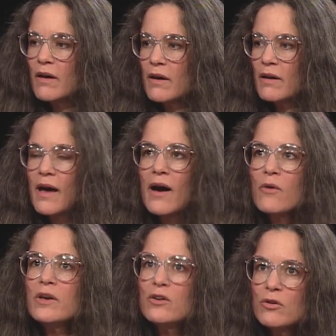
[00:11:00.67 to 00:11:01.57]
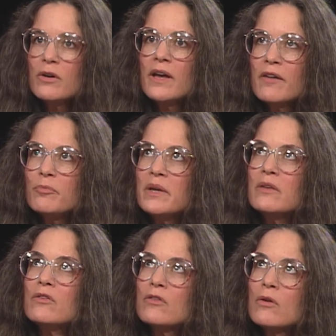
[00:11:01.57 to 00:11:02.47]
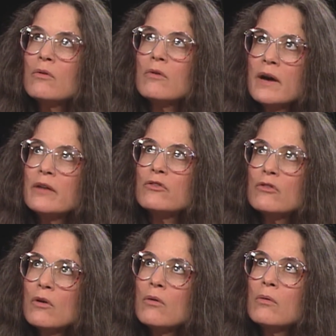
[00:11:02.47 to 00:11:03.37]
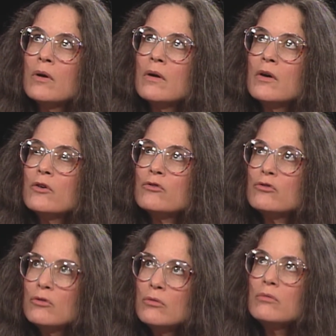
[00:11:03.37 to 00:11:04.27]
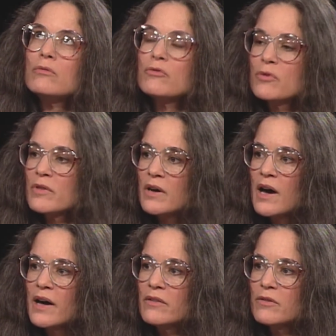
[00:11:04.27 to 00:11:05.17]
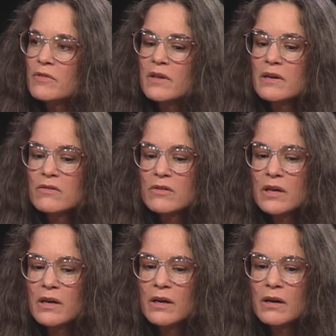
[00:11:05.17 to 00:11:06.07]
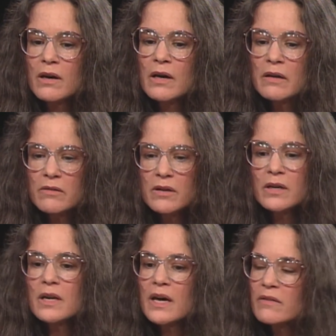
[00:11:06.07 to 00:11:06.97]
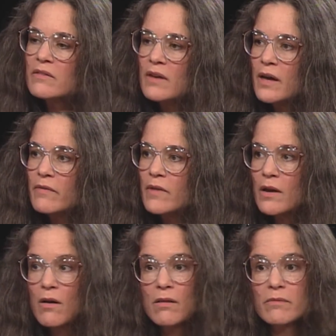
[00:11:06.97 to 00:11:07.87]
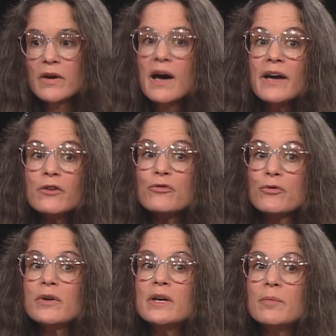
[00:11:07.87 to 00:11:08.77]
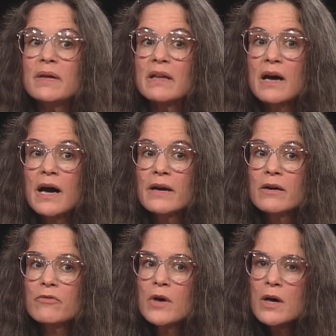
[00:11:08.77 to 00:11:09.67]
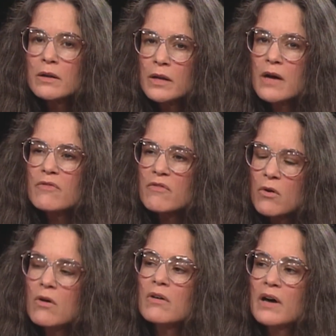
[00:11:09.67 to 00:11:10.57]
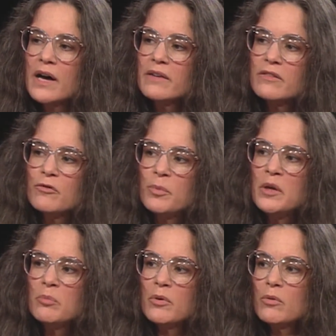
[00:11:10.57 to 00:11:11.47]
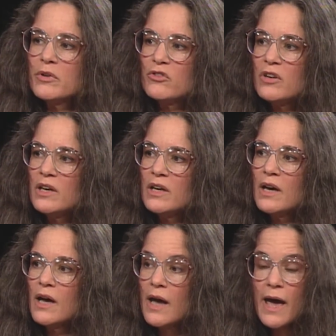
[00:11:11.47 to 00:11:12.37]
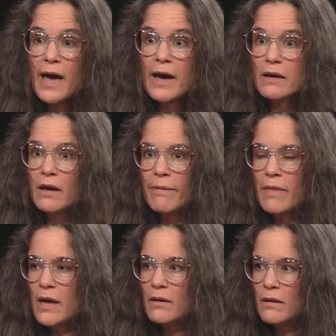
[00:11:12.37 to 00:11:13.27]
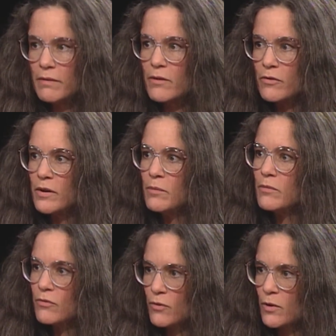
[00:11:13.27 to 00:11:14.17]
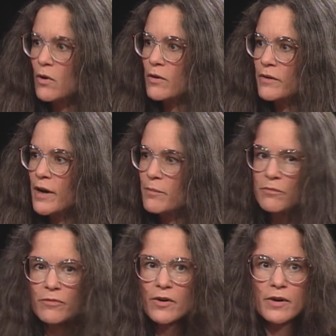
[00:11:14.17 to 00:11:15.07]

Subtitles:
how he could have been so great so soon for the kinds of things he did and said that are the kind of freedom and the kind of love of all kinds of people which he had, and then there seemed for a long time